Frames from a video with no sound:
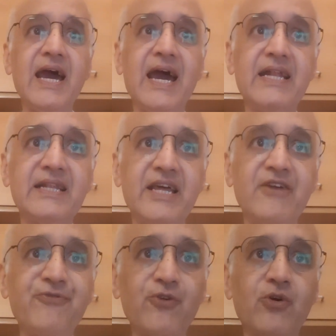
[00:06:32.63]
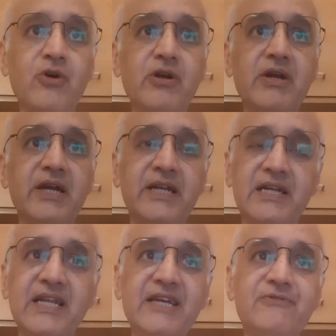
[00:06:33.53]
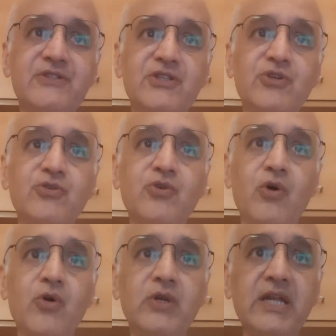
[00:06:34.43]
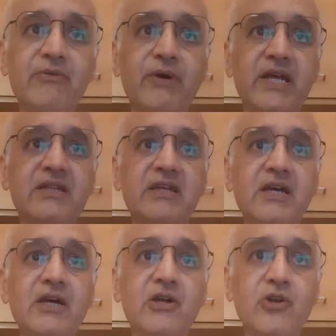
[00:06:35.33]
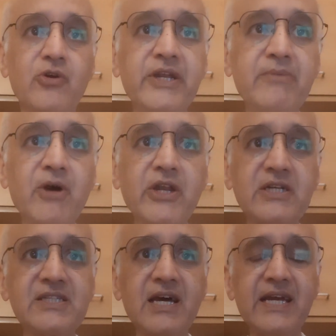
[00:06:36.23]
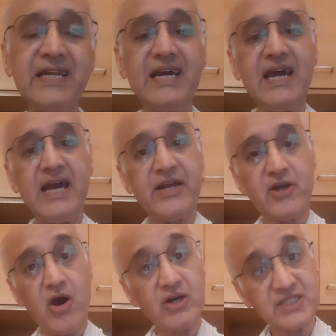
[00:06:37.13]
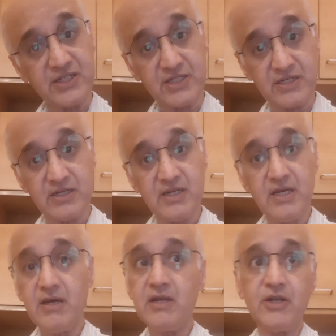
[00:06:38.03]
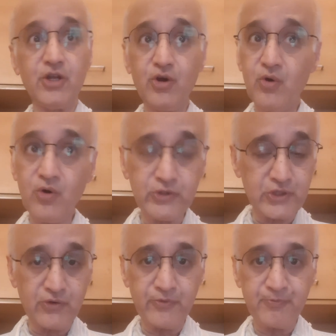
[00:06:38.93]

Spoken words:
and therefore it leaves you only with chlorine monoxide and oxygen, no ozone.